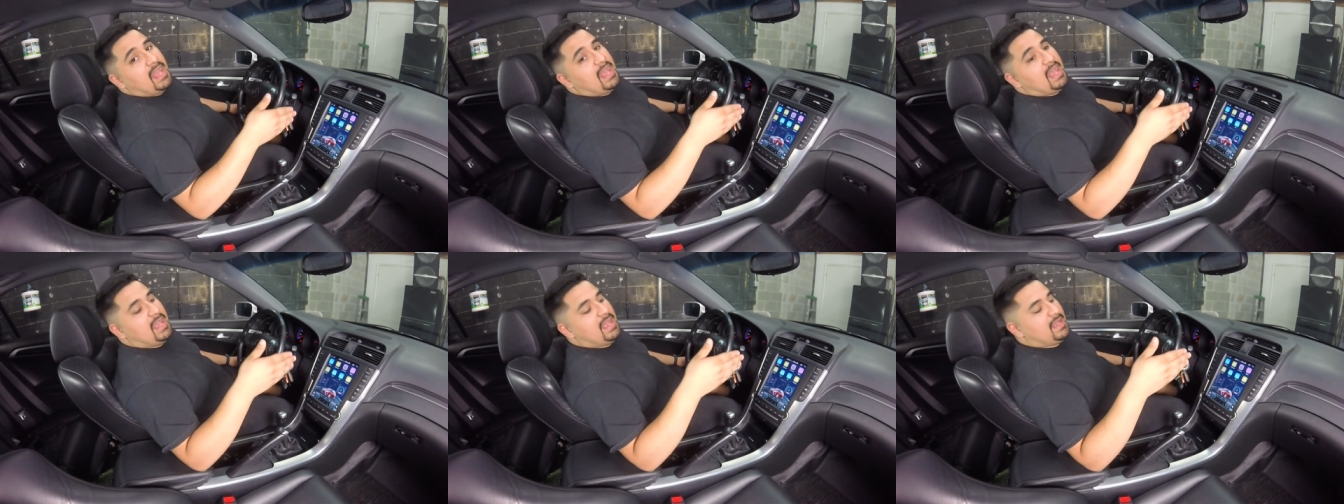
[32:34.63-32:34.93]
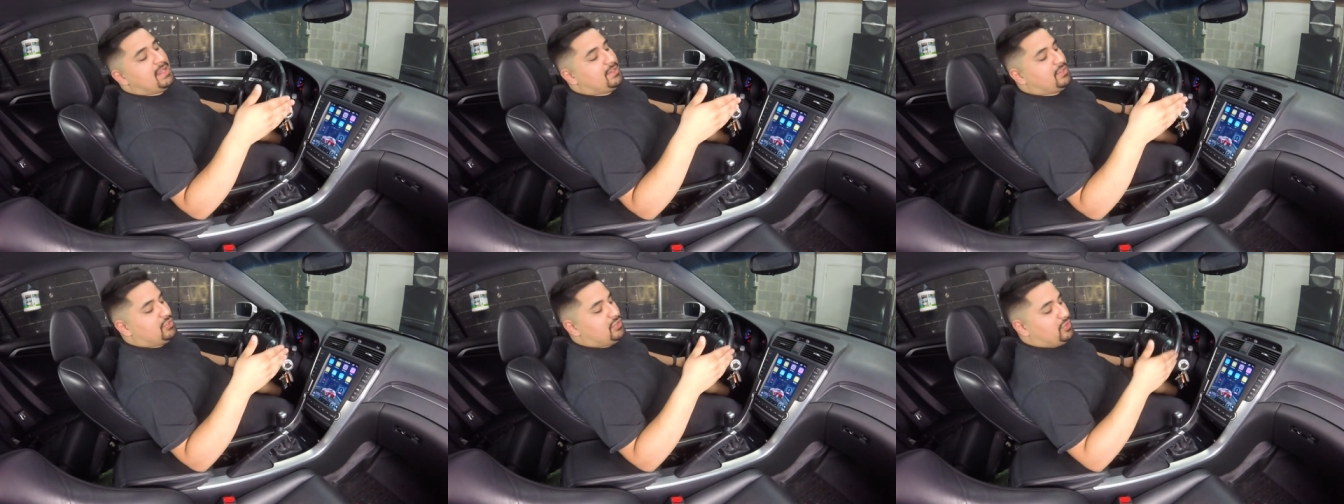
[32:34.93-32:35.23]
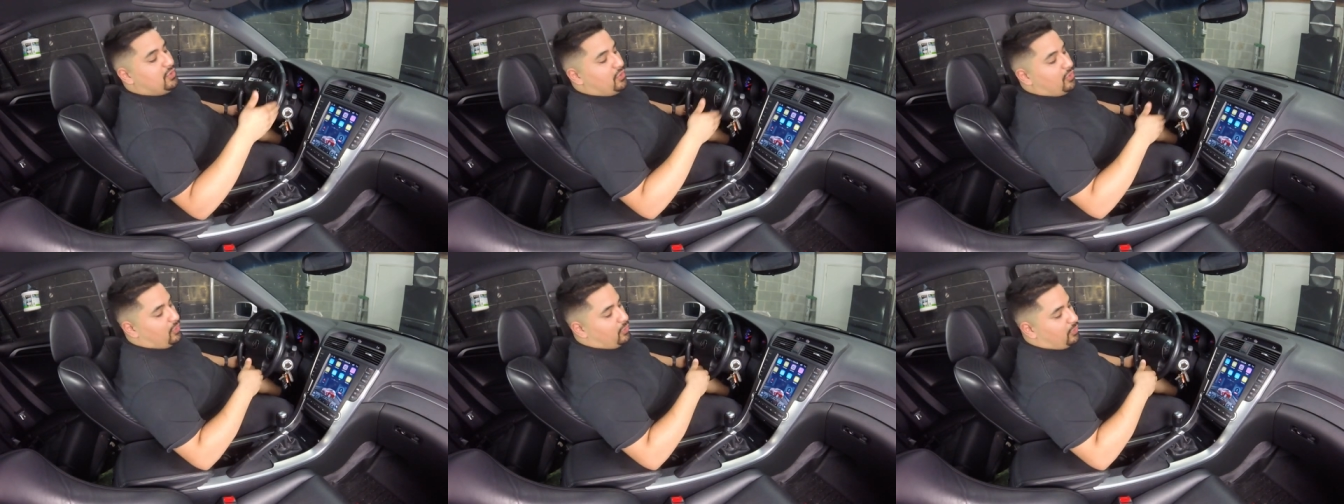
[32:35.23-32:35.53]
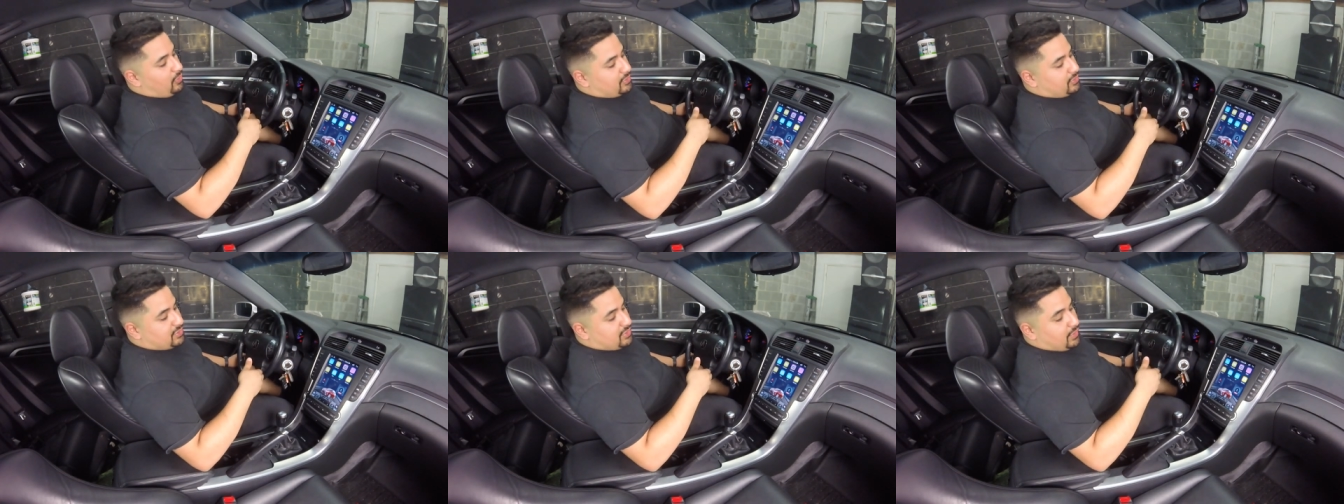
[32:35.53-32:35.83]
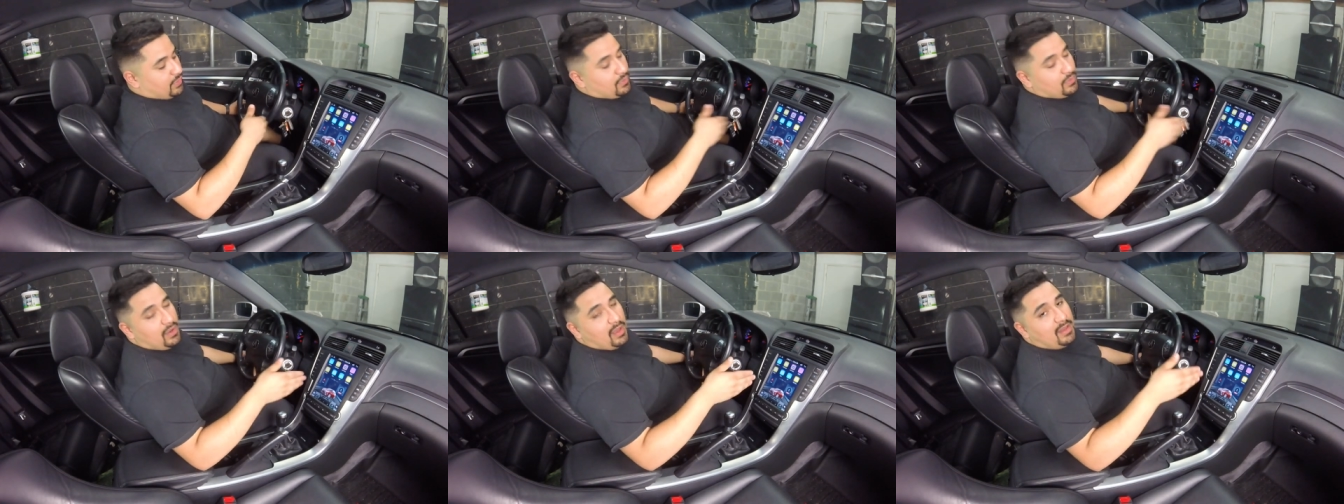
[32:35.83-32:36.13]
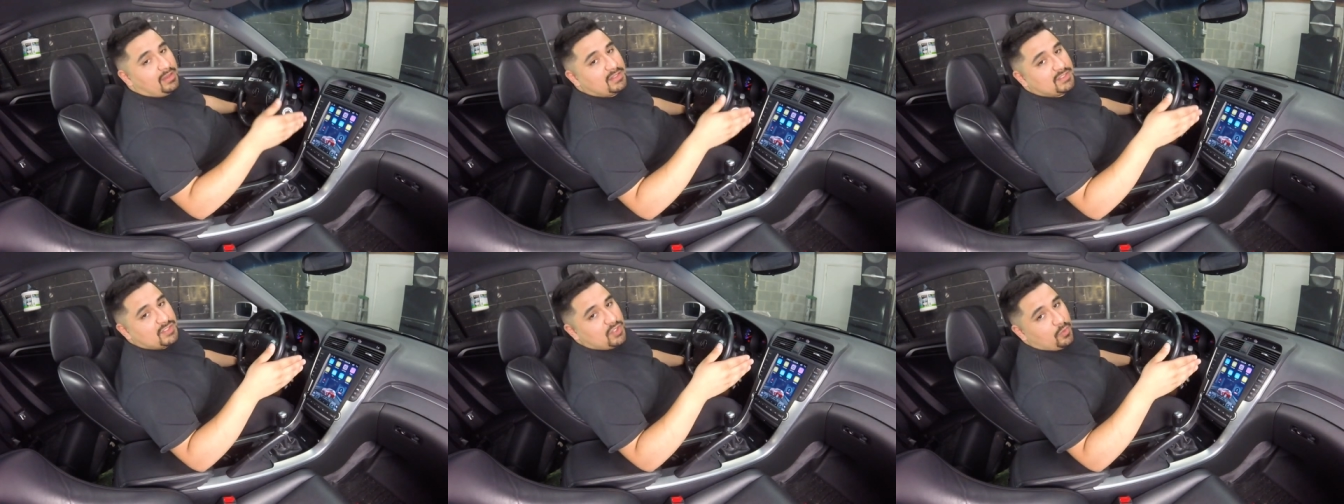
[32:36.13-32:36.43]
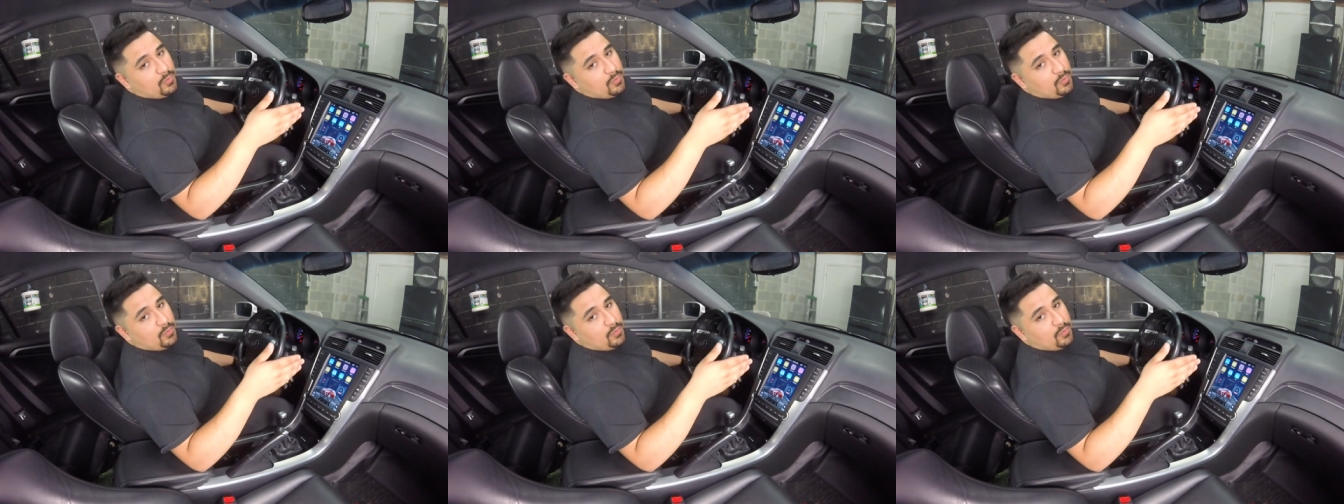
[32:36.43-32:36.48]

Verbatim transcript: and your turn on is